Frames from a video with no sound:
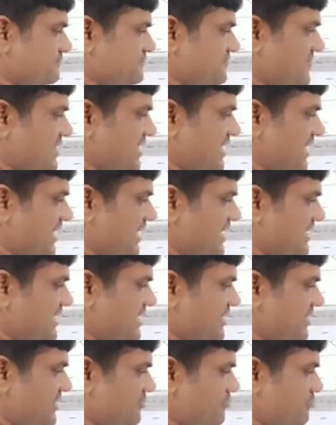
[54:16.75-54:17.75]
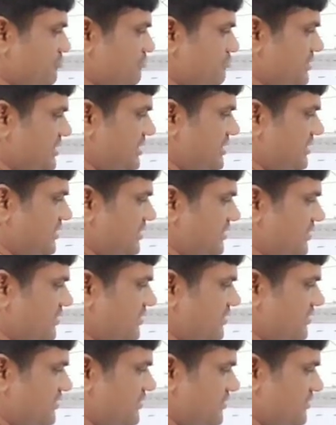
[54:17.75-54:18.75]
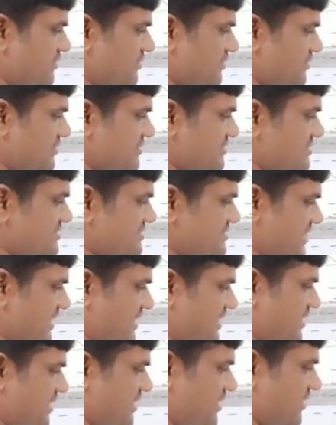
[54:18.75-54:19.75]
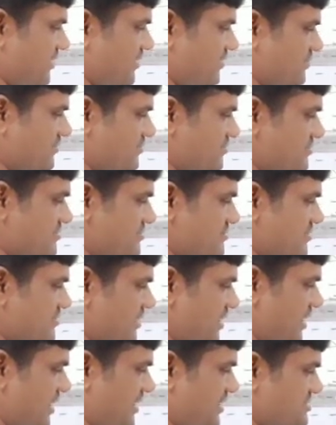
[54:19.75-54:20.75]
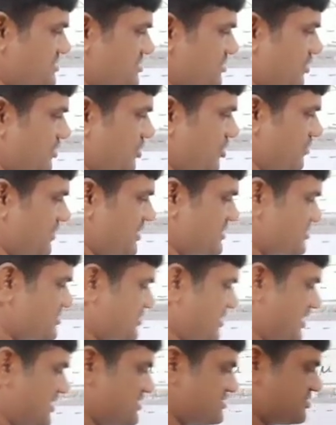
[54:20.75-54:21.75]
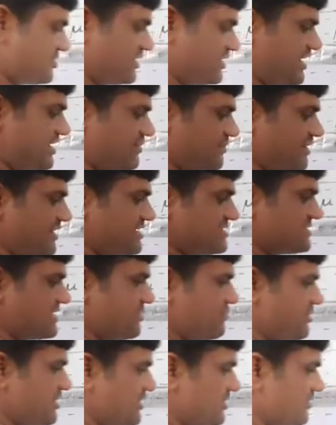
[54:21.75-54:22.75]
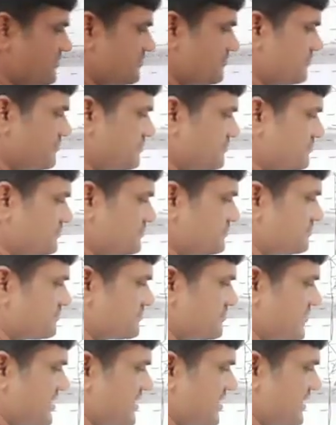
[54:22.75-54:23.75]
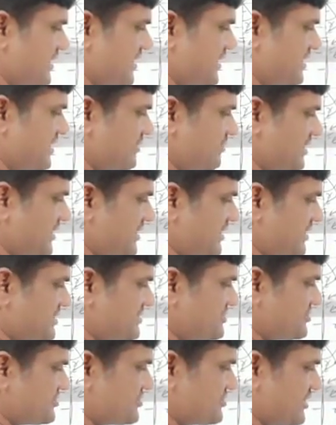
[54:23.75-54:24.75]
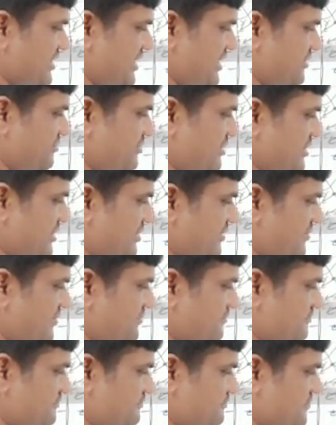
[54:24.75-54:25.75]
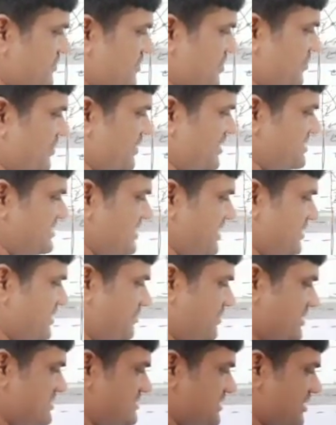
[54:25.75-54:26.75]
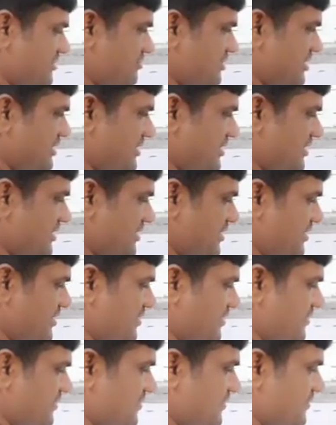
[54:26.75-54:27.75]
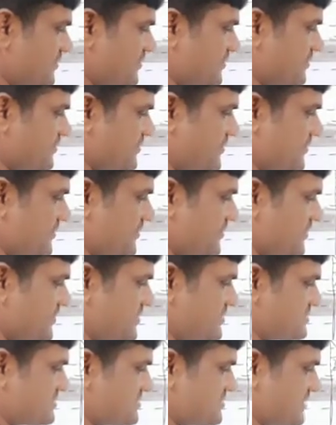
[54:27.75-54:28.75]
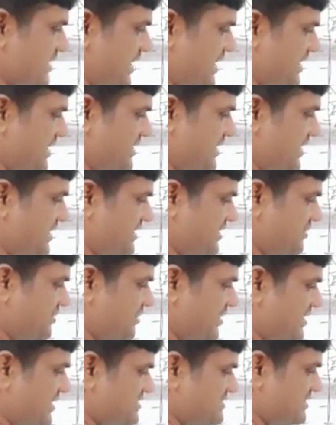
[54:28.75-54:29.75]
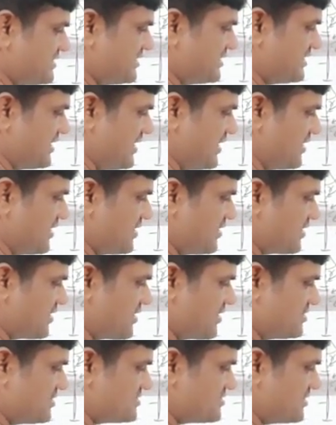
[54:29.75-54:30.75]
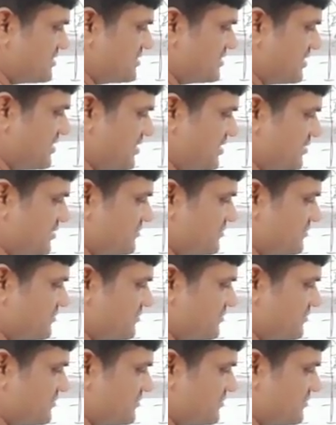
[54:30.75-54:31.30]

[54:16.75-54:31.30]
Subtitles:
I B sine R. R is equal to how much? R is equal to 90 minus IB. 90 minus IB. What is 90 minus IB? Sine 90 minus theta. Cos theta.